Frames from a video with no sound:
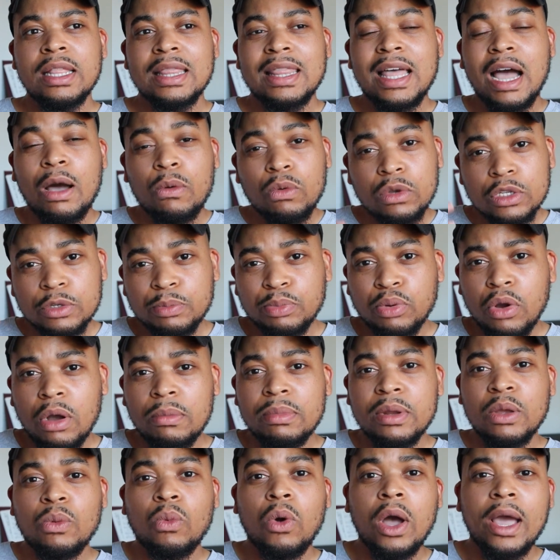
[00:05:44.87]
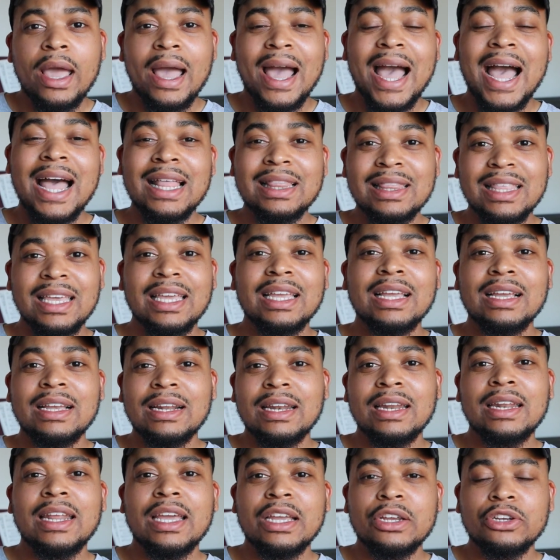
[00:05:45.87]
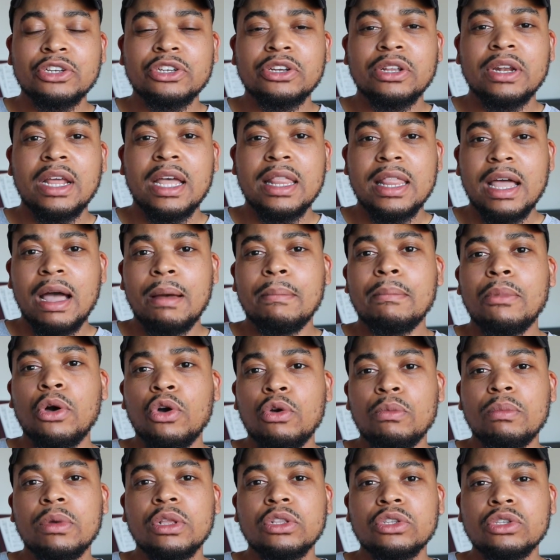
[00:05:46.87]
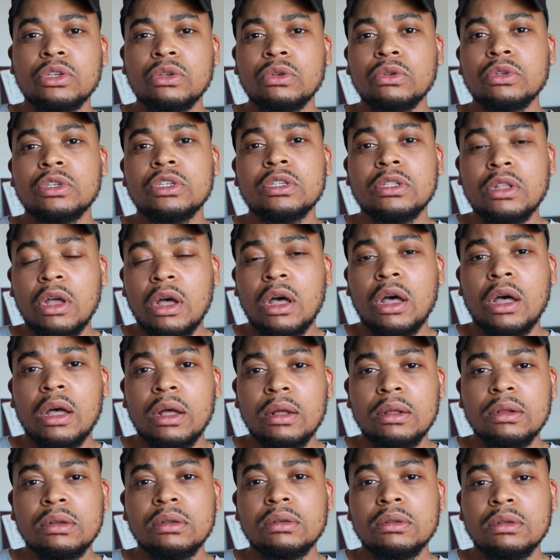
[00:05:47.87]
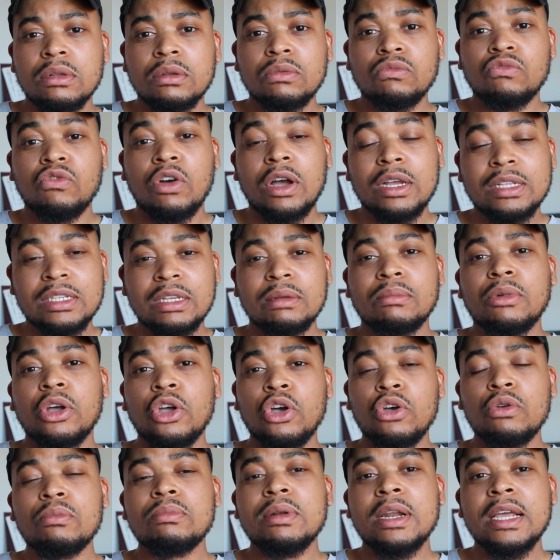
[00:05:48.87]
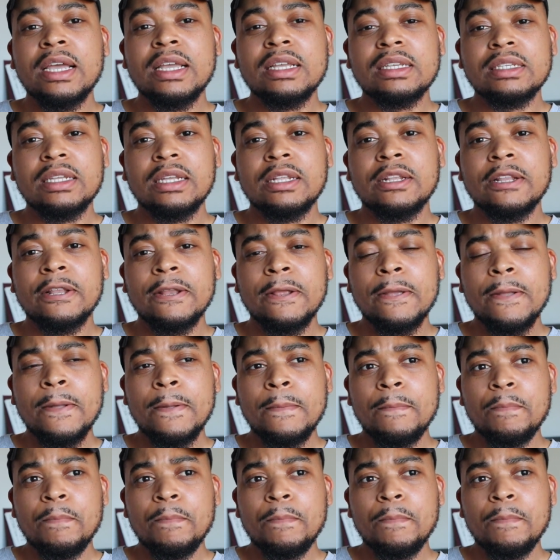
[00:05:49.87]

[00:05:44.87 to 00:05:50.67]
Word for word: that was probably why I had the inclination at that moment to start writing my own plays and.